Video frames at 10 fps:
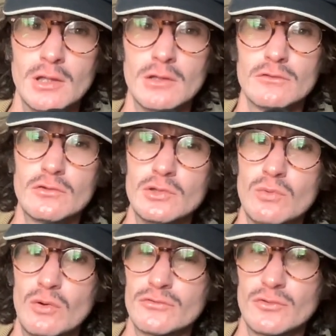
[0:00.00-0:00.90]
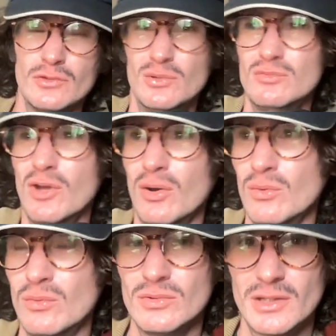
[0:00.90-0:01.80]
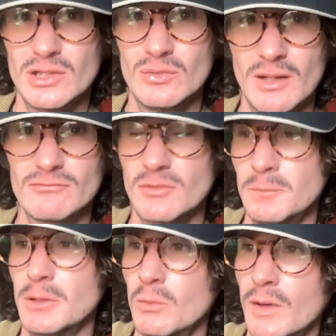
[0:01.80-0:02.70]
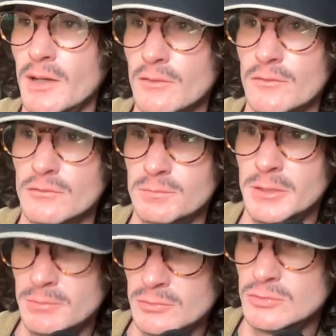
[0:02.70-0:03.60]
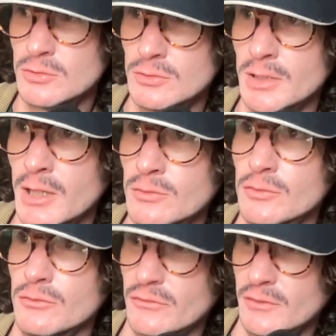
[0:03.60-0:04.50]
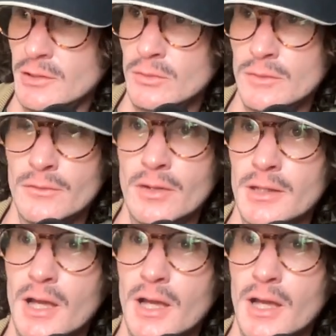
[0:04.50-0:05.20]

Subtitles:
So you also, like you have to be aware there's people who go out who see you and they're like,